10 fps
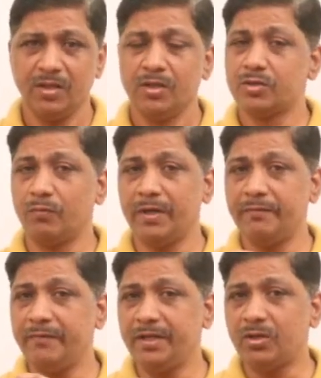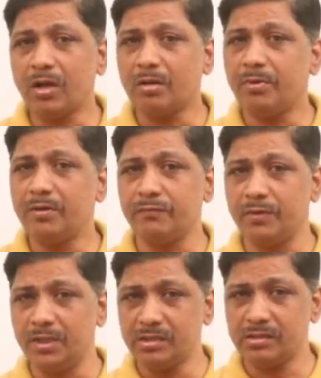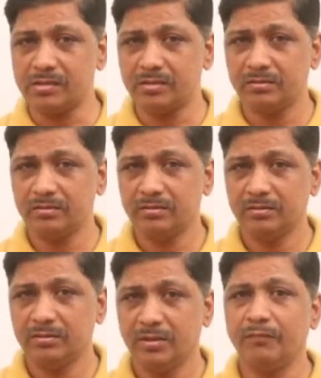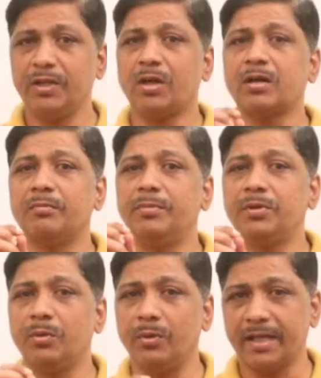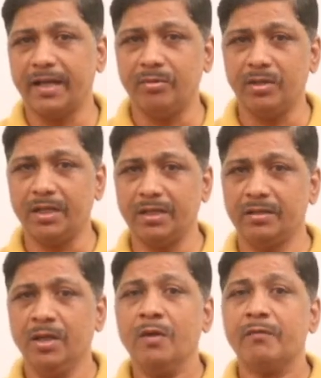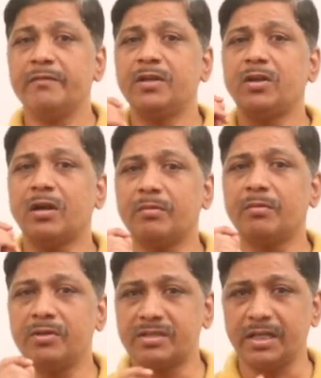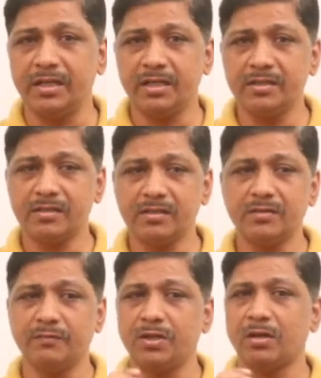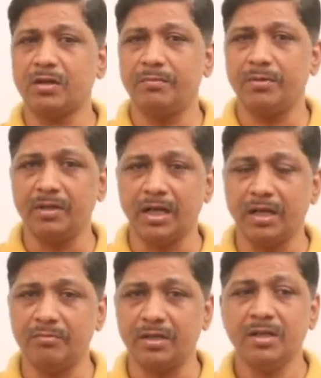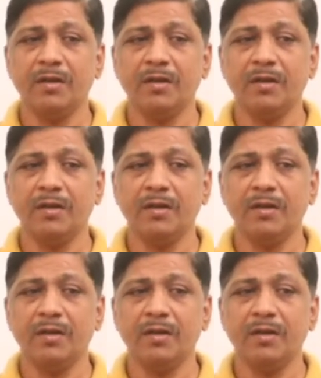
So when we talk about words, we talk about vocabulary. When we talk about sentences, we talk about grammar.